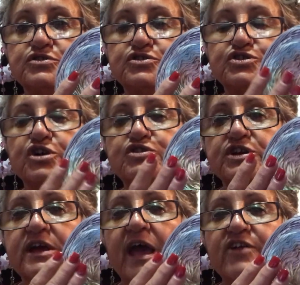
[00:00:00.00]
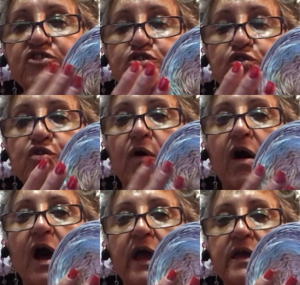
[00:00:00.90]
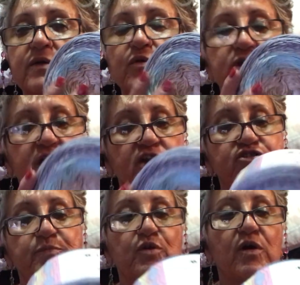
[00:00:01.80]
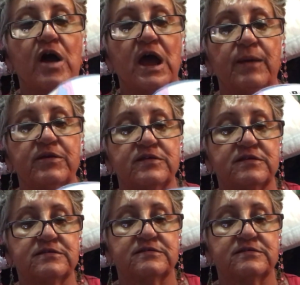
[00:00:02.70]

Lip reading: such a catch into your eye. It will catch up your eye because